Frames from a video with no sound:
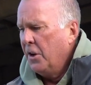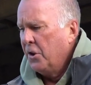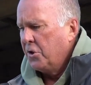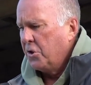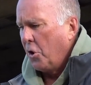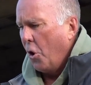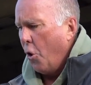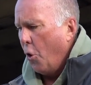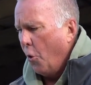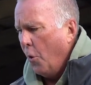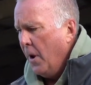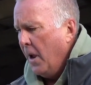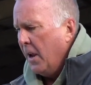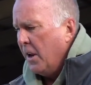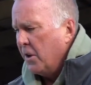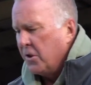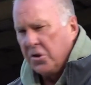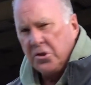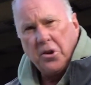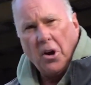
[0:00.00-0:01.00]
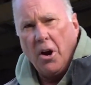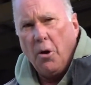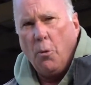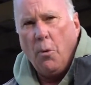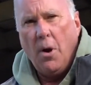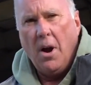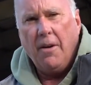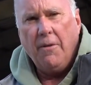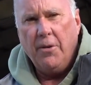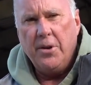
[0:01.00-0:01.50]
So start
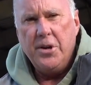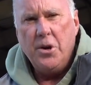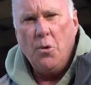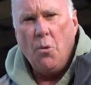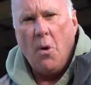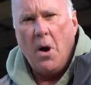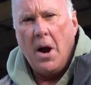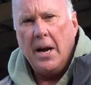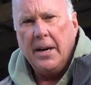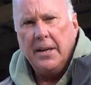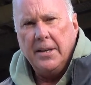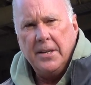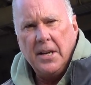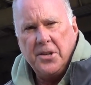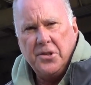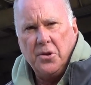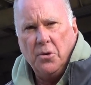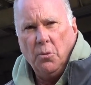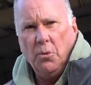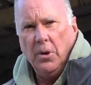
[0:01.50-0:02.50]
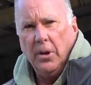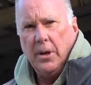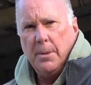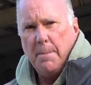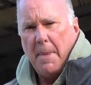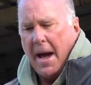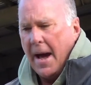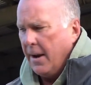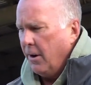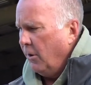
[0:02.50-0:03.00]
wherever you want. It doesn't really
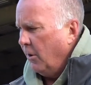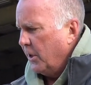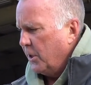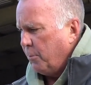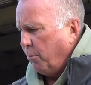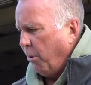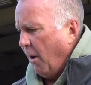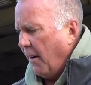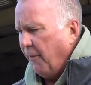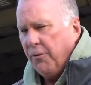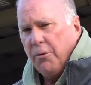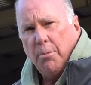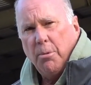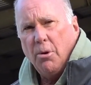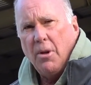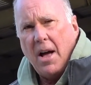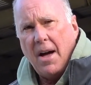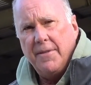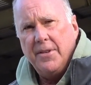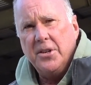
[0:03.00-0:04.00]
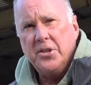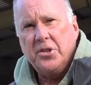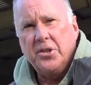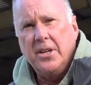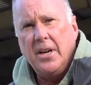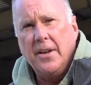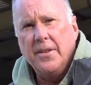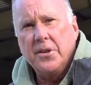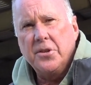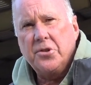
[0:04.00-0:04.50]
matter. It's preferable,
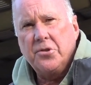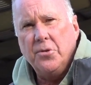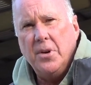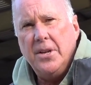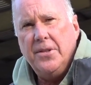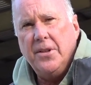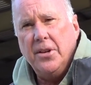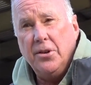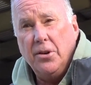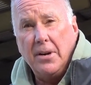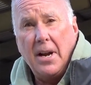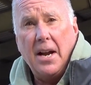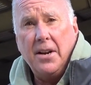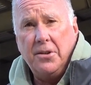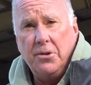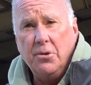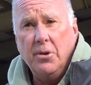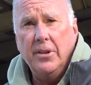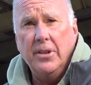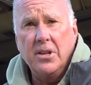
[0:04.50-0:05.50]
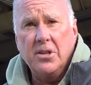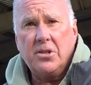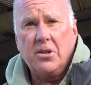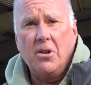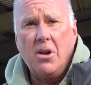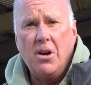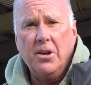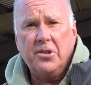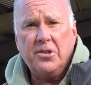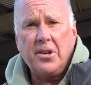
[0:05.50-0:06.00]
obviously, on the street that you're not doing this
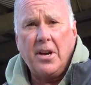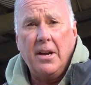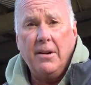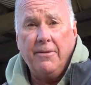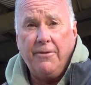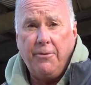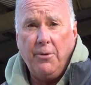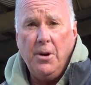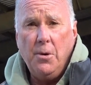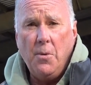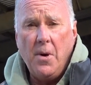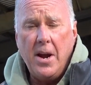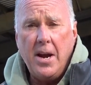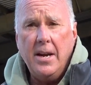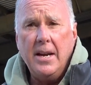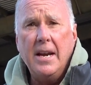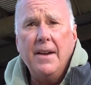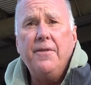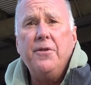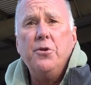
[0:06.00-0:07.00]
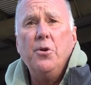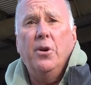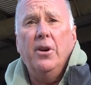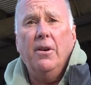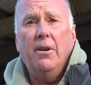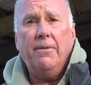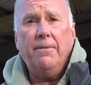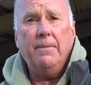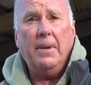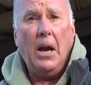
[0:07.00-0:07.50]
alongside a freeway if you can
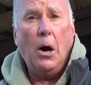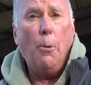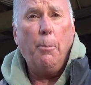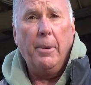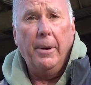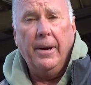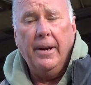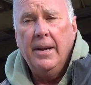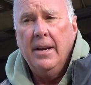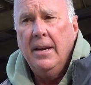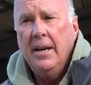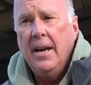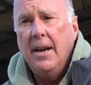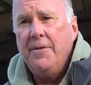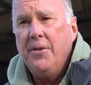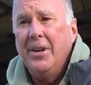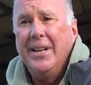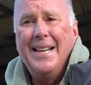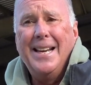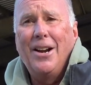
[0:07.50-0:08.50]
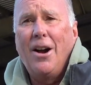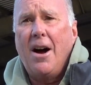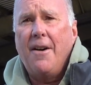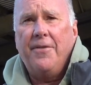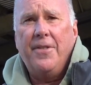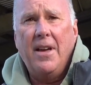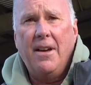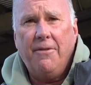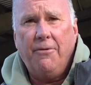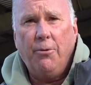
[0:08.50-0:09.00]
help it. If you can get off
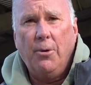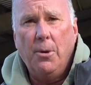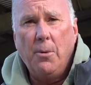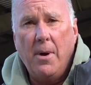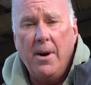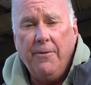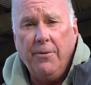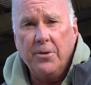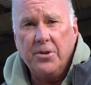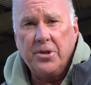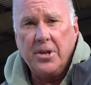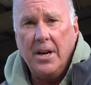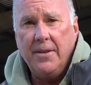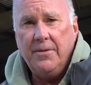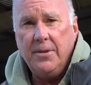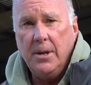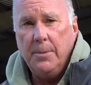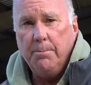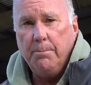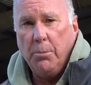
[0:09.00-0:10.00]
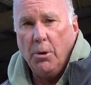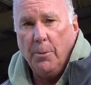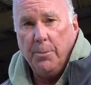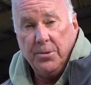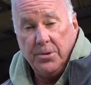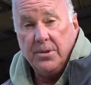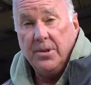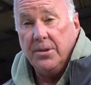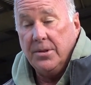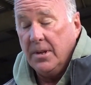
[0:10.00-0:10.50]
that freeway for safety
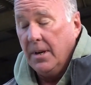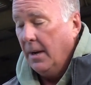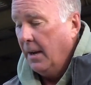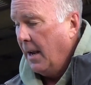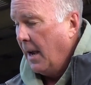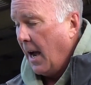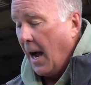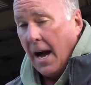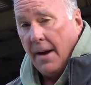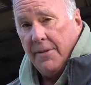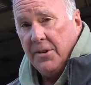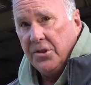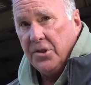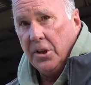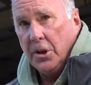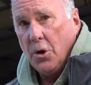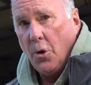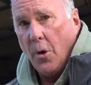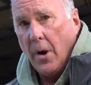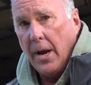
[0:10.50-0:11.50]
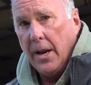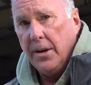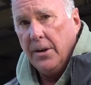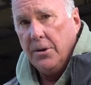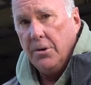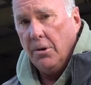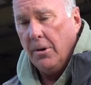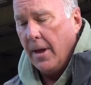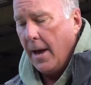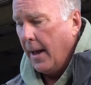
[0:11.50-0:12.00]
purposes, obviously go ahead and
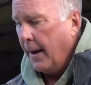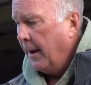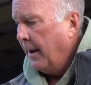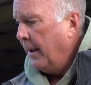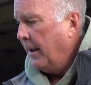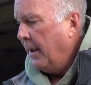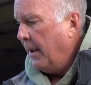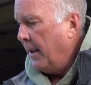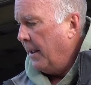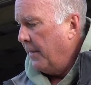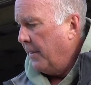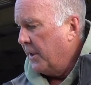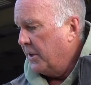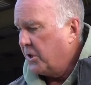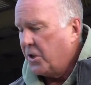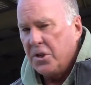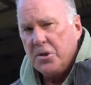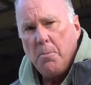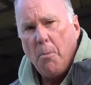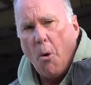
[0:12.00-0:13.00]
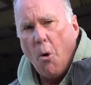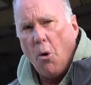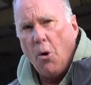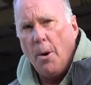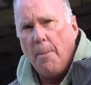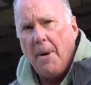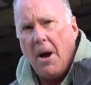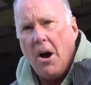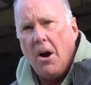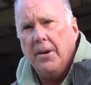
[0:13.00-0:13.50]
do that. This is more
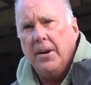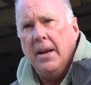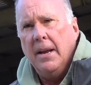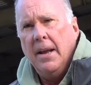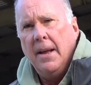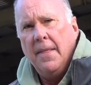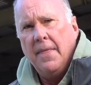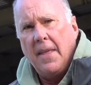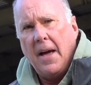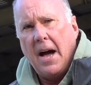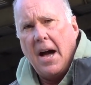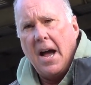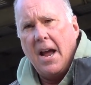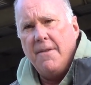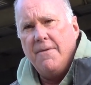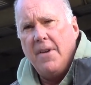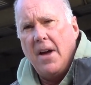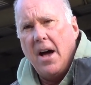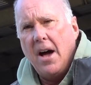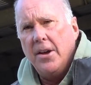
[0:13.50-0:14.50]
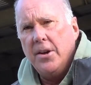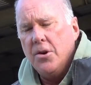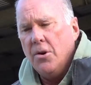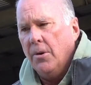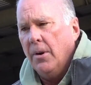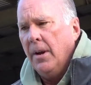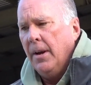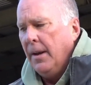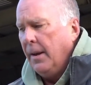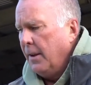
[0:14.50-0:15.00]
about the high value.
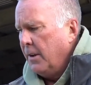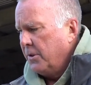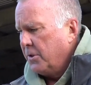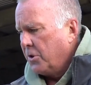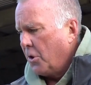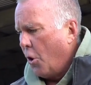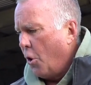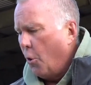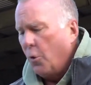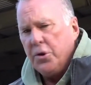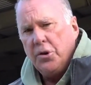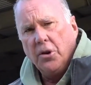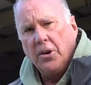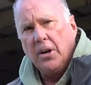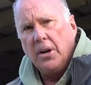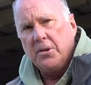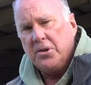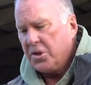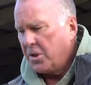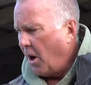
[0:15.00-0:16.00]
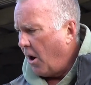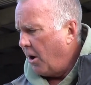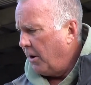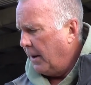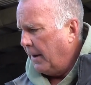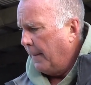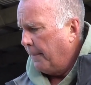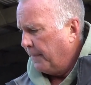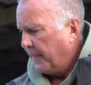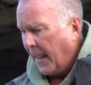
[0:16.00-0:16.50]
So you're going to start
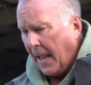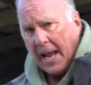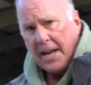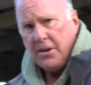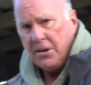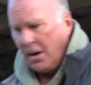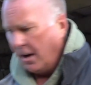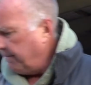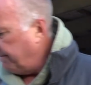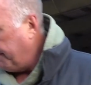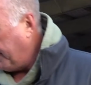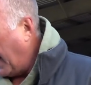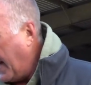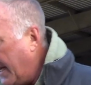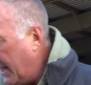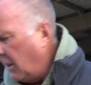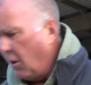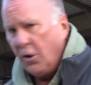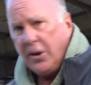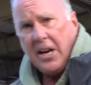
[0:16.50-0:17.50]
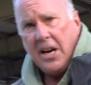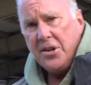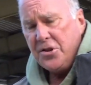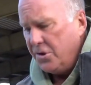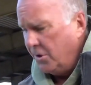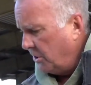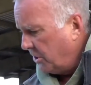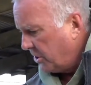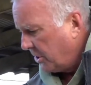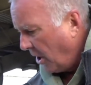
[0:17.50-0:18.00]
at any location
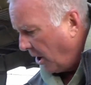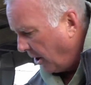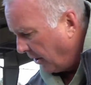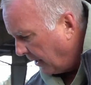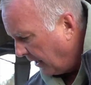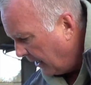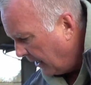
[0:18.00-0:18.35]
you start.